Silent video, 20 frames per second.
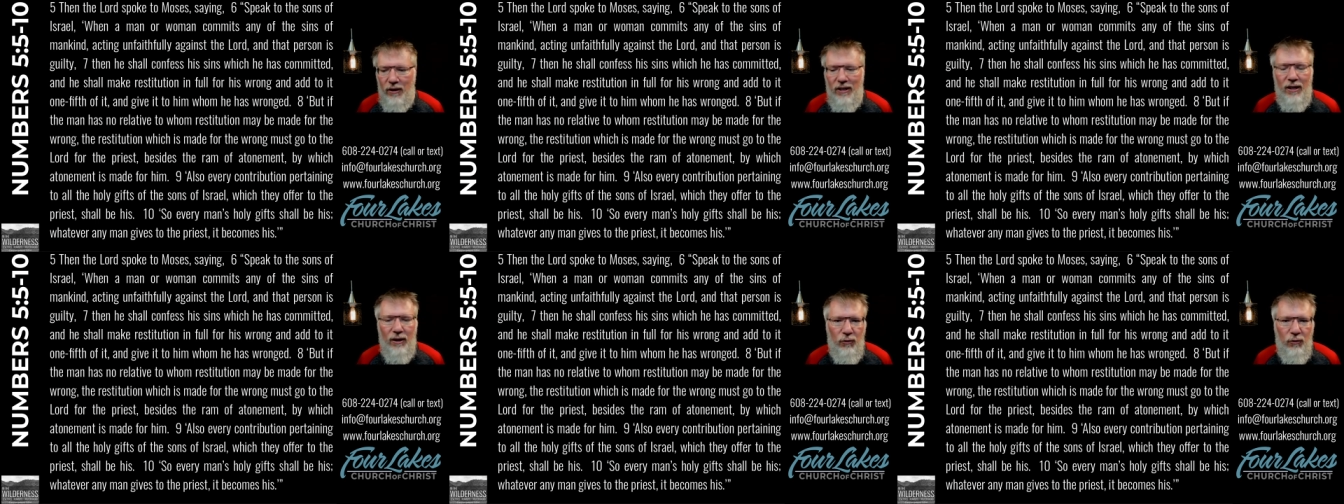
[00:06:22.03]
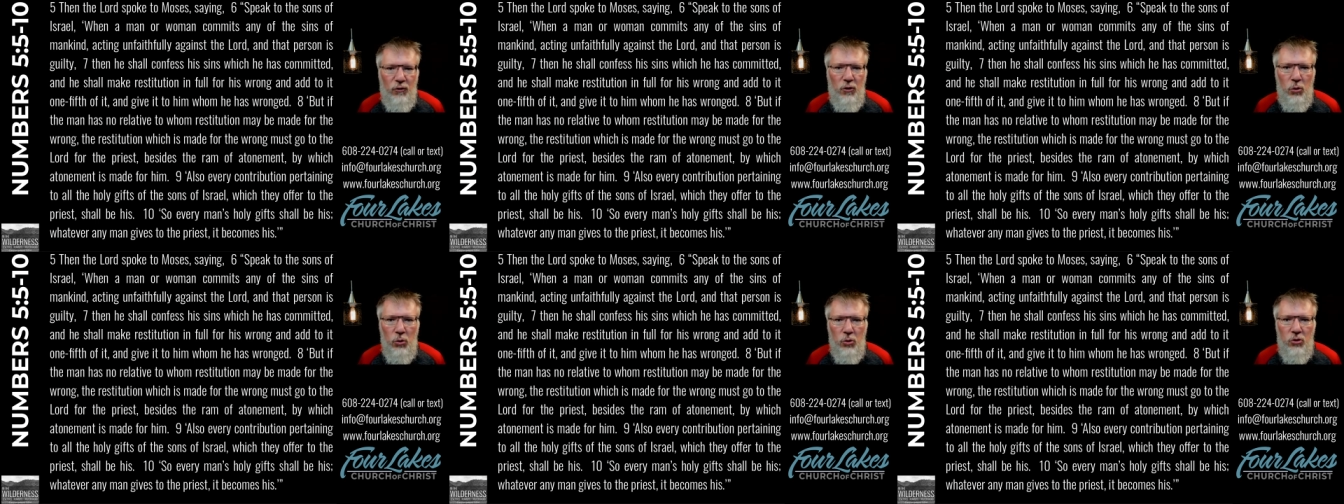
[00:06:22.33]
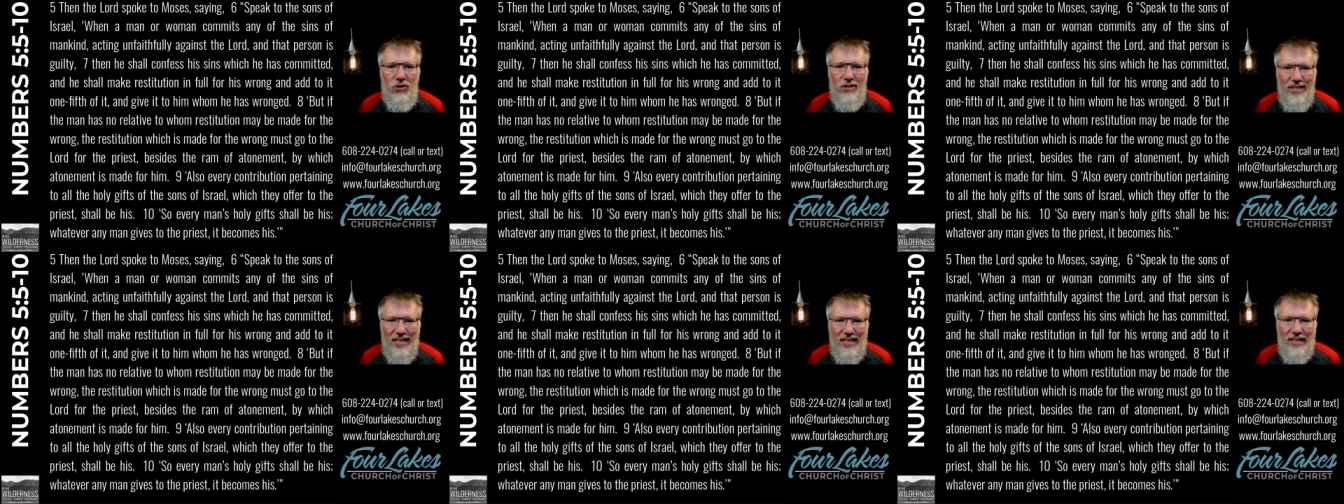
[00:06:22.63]
if you
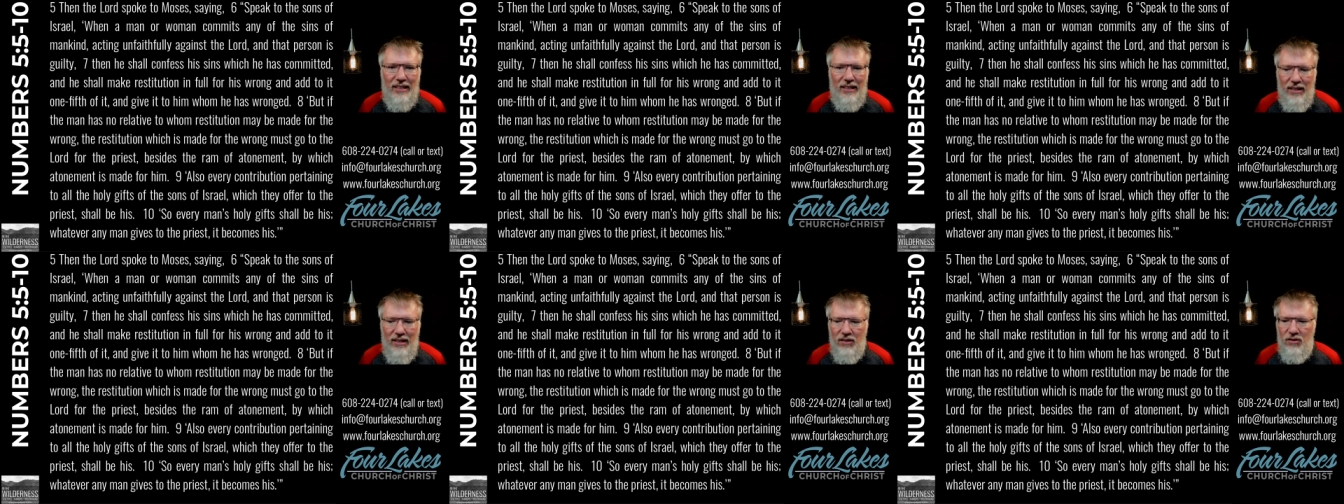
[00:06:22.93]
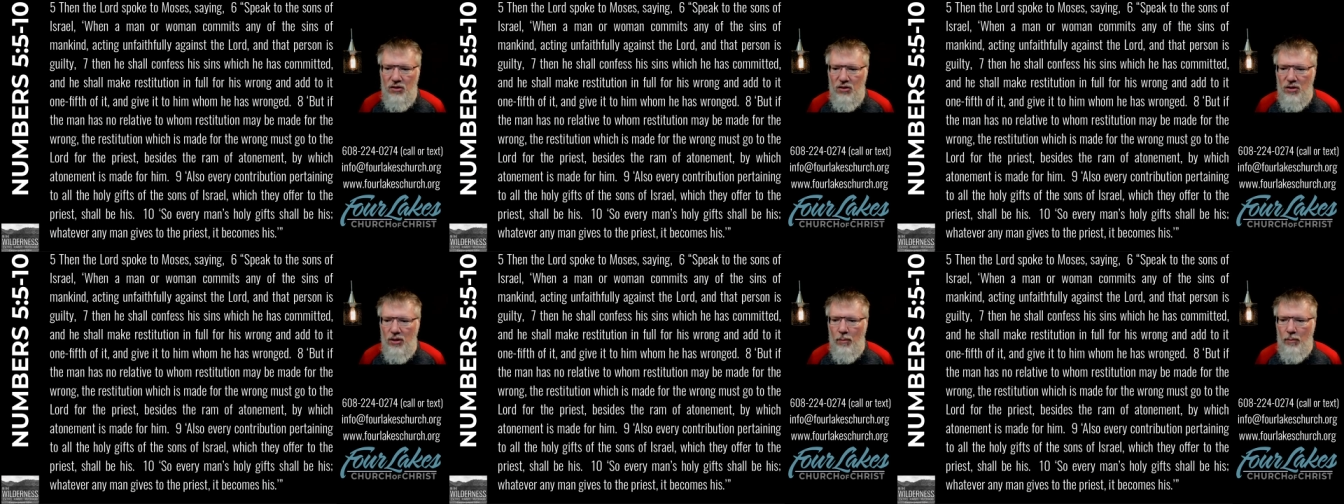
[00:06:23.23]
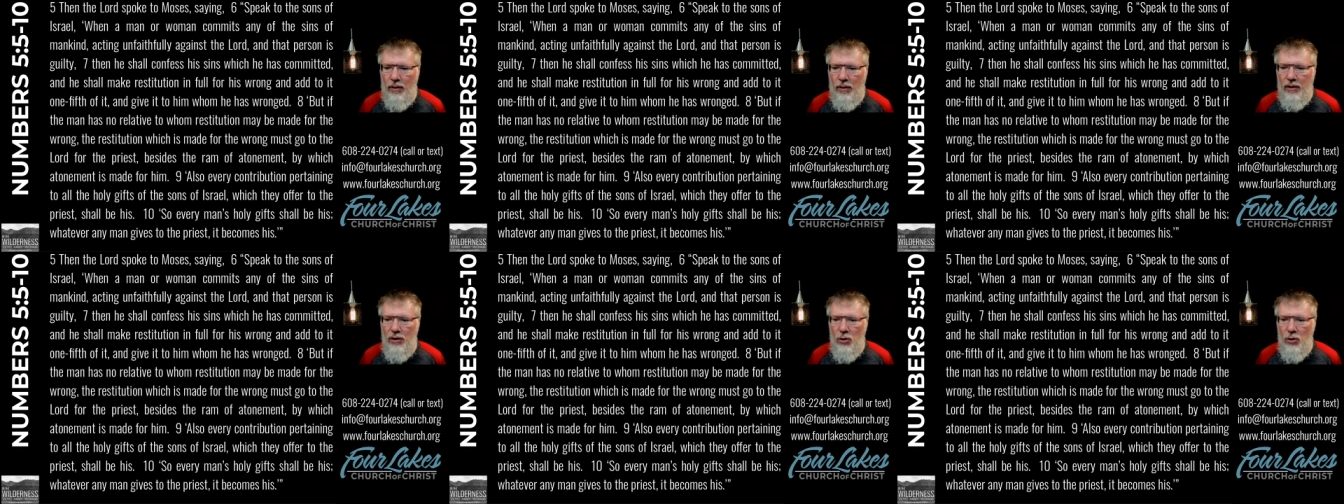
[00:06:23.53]
sin against somebody,